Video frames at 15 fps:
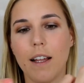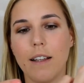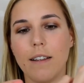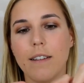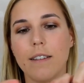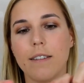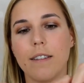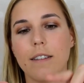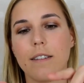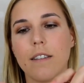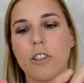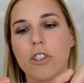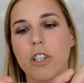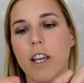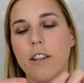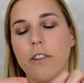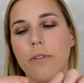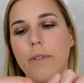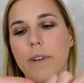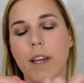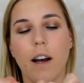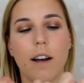This is the shade
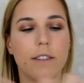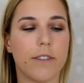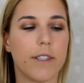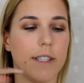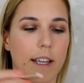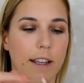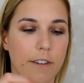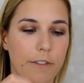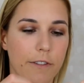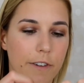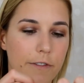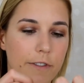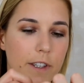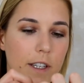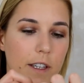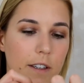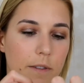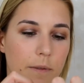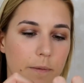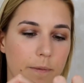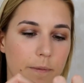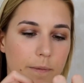three hundred
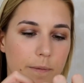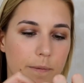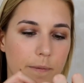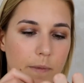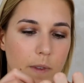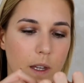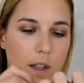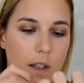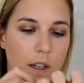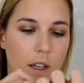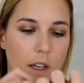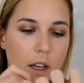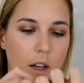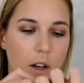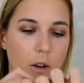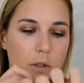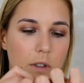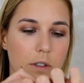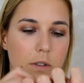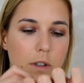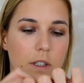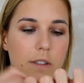fifteen. Oh,
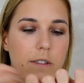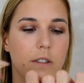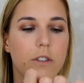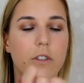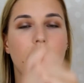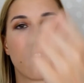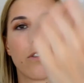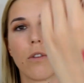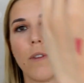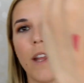this one is not so